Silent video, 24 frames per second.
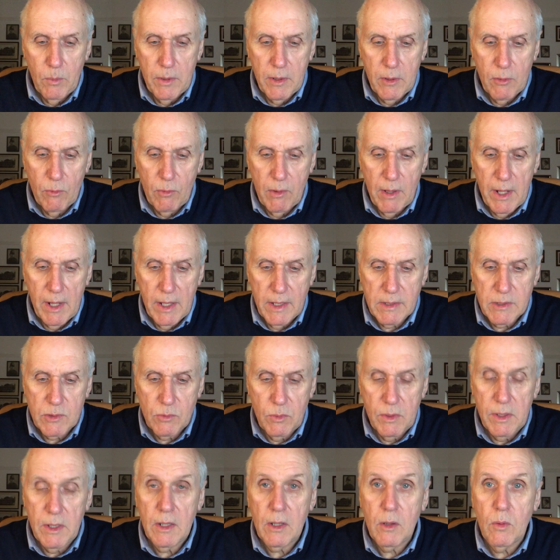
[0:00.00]
we react
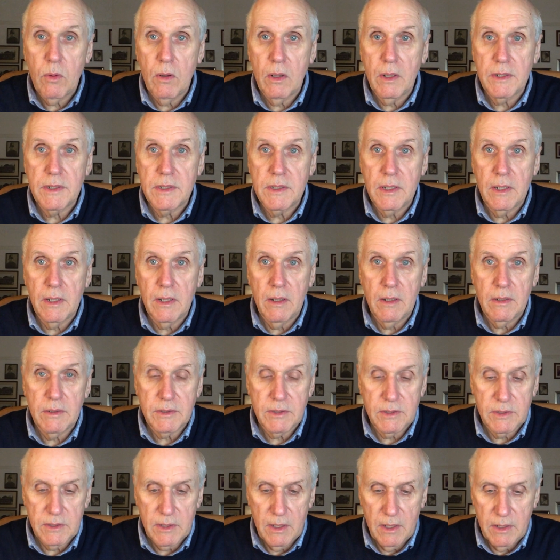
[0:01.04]
to inequality in our
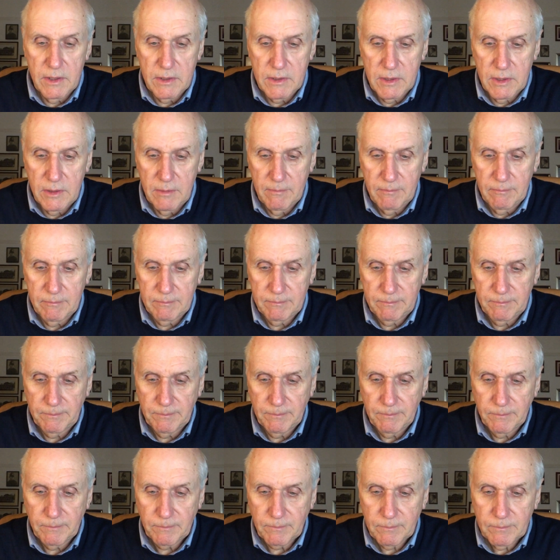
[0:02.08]
society.
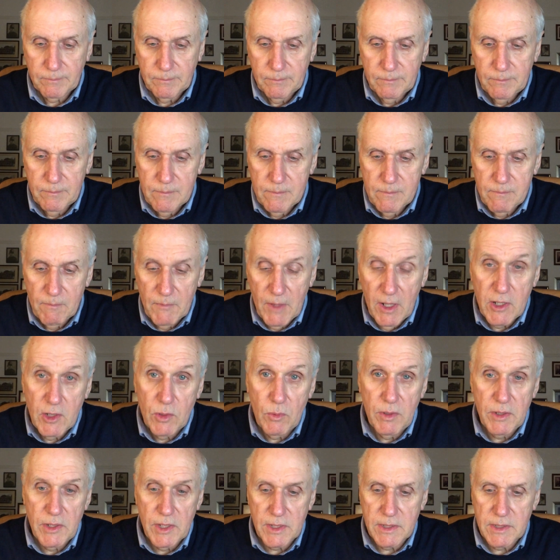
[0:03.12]
Do
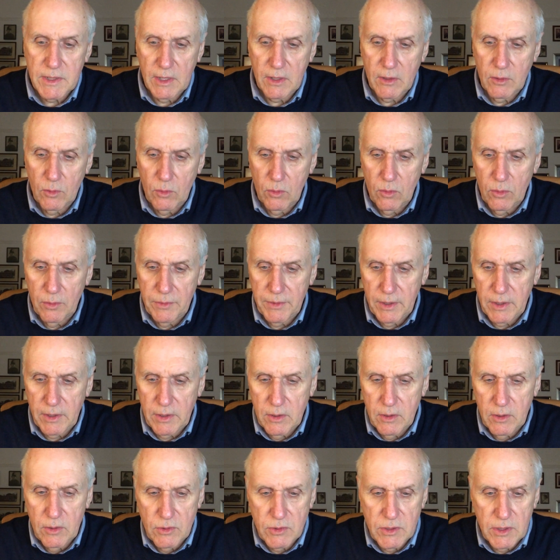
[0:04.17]
we just ignore the
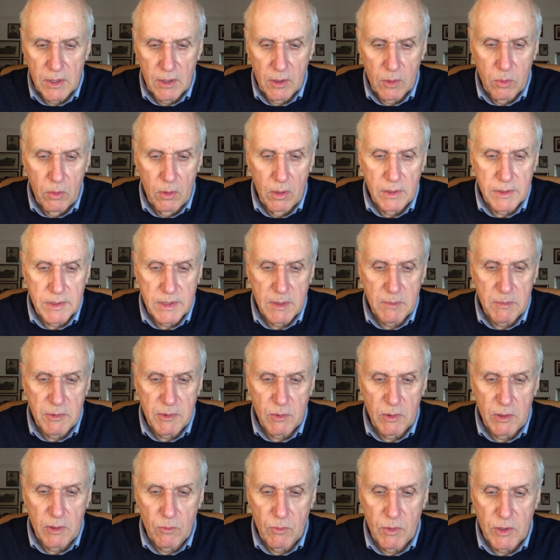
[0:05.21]
huge inequality
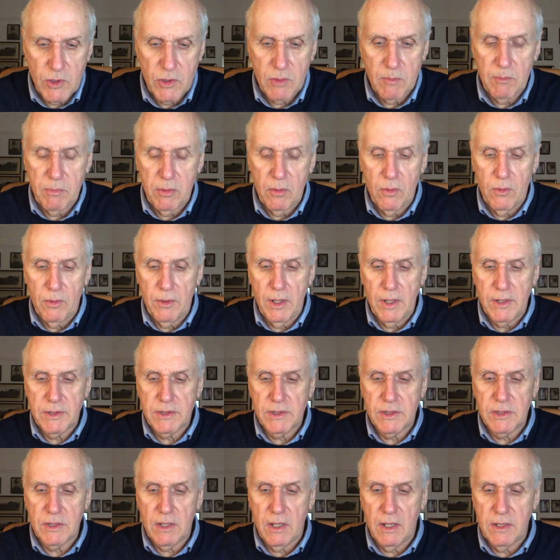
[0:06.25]
between rich and poor in our
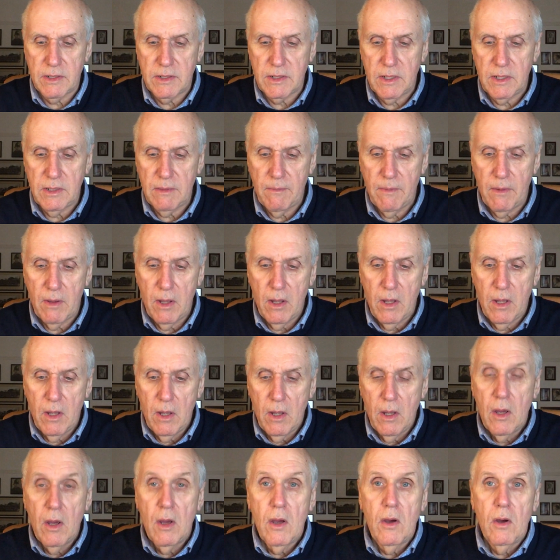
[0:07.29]
society?
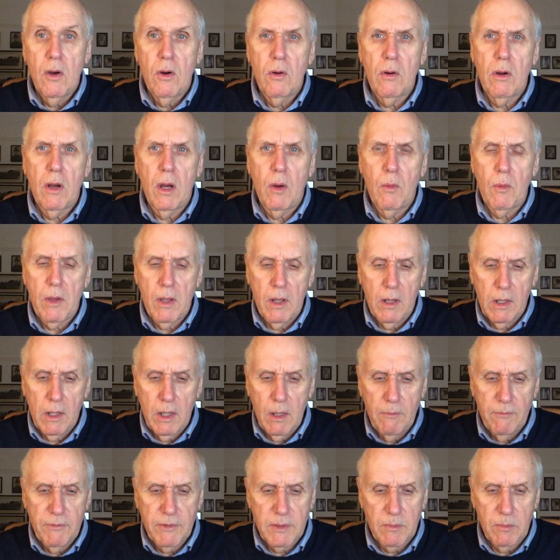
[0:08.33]
Or are we
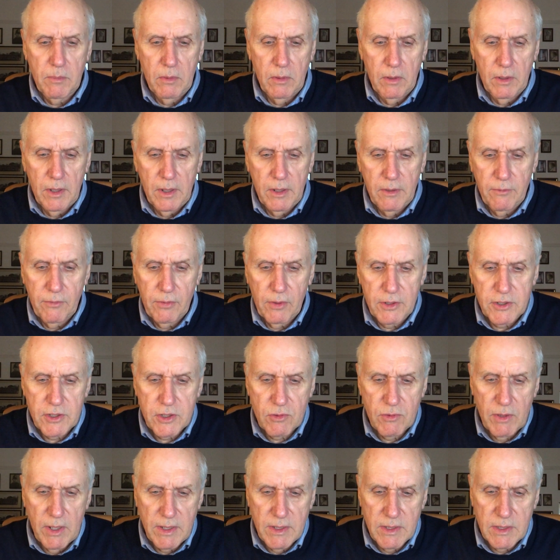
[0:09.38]
uncomfortable and
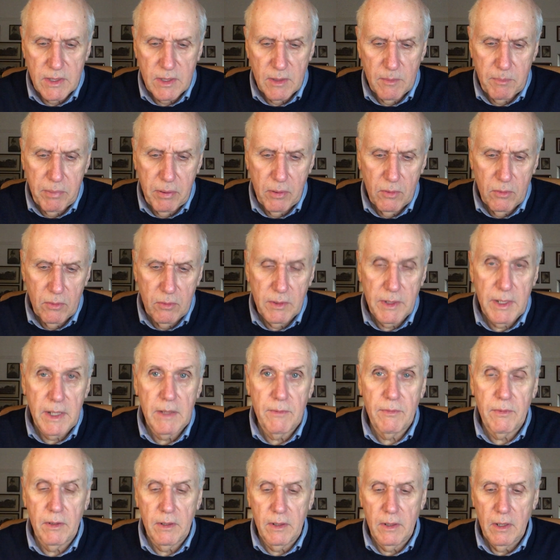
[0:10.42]
frustrated, appalled
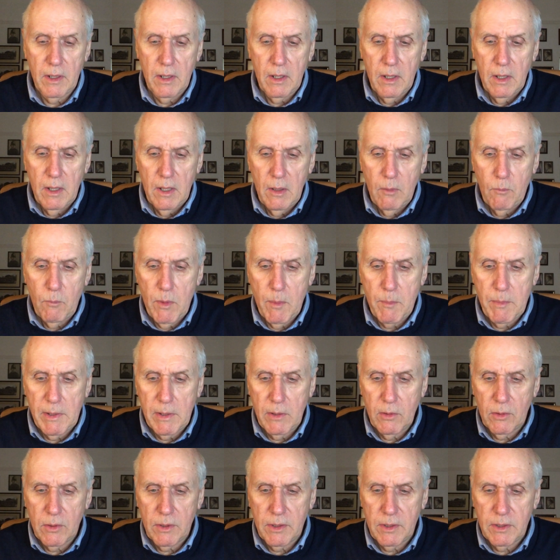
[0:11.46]
even, when we
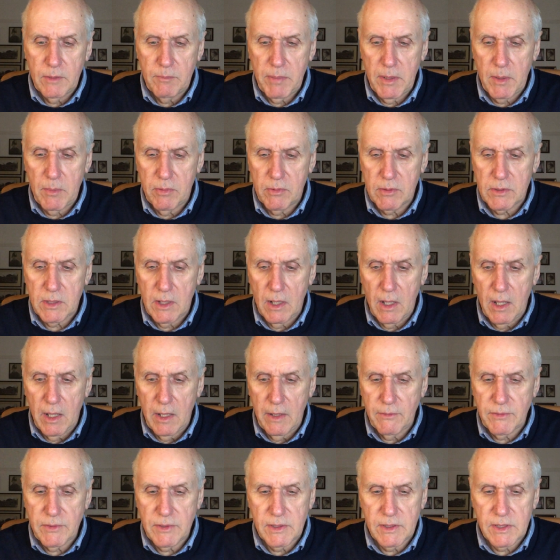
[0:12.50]
look at people's
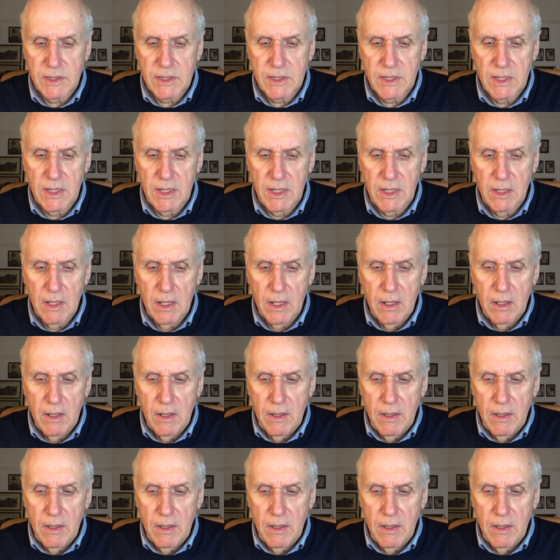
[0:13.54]
lives and see